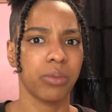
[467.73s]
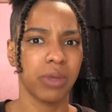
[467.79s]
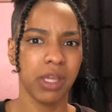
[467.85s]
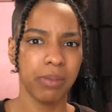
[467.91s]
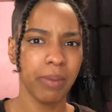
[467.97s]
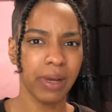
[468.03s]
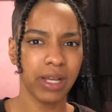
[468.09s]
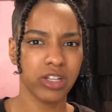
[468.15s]

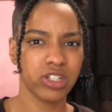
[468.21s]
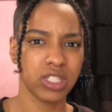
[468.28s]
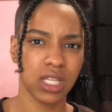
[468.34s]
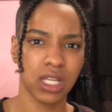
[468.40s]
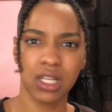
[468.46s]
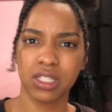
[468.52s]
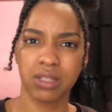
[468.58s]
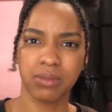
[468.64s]
keep it by your
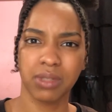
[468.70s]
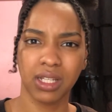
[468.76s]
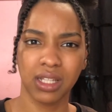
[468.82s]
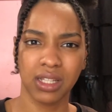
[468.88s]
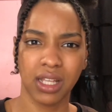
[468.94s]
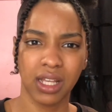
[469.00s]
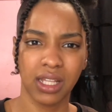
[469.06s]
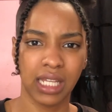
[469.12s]
sink or something
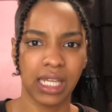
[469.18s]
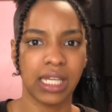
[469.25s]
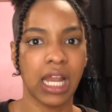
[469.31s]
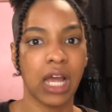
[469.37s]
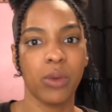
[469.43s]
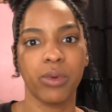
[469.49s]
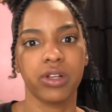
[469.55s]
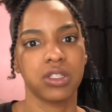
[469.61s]
like that, like
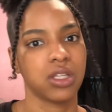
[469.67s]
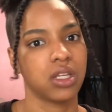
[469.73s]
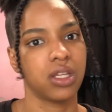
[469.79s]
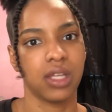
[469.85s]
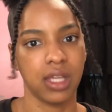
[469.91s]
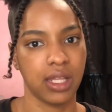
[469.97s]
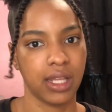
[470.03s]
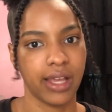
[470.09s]
not where it's gonna
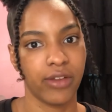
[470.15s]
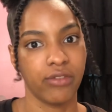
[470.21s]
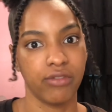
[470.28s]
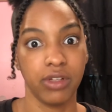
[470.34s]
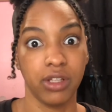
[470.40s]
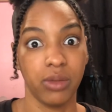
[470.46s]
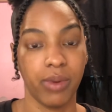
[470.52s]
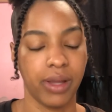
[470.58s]
get like
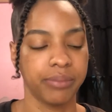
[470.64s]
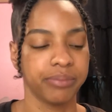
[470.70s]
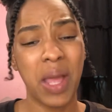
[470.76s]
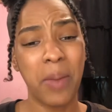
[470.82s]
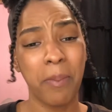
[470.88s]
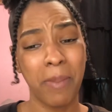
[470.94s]
really wet.